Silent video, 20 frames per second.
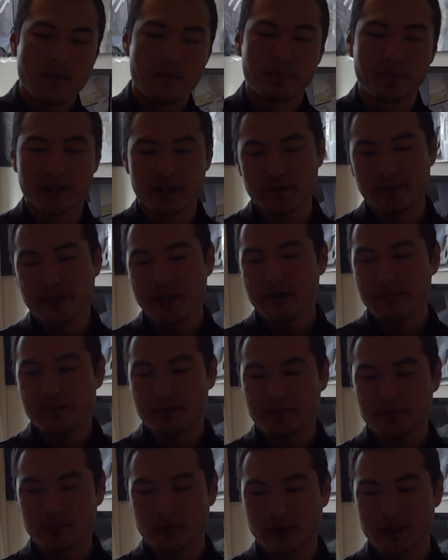But the
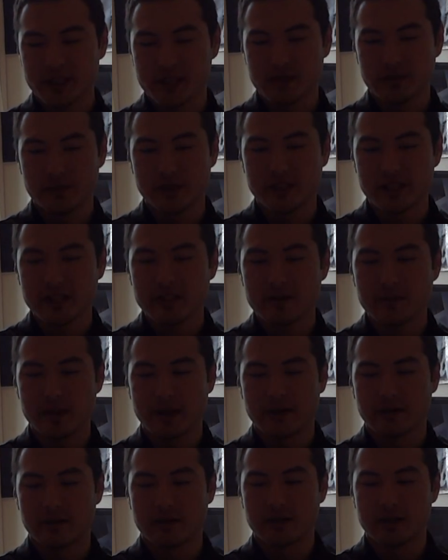main reason we did the
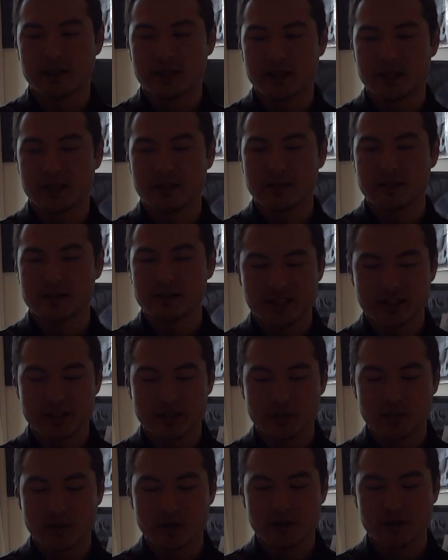marathon is because it's
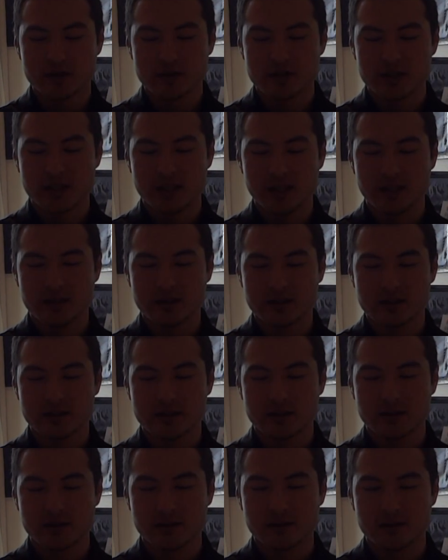just one of those
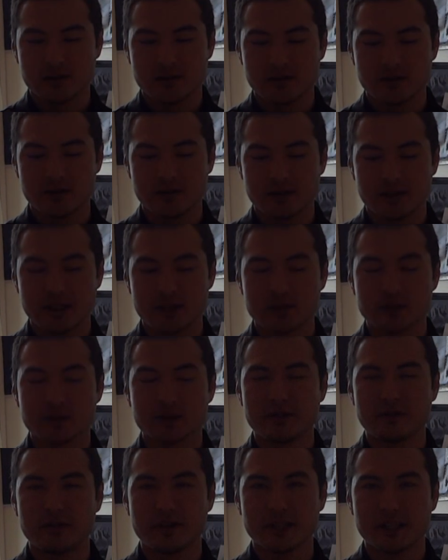things that's
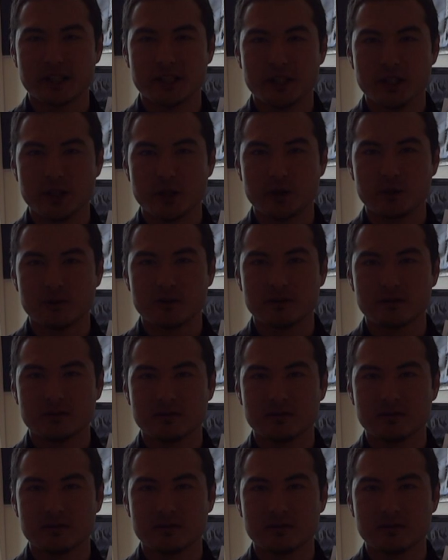really fun to do,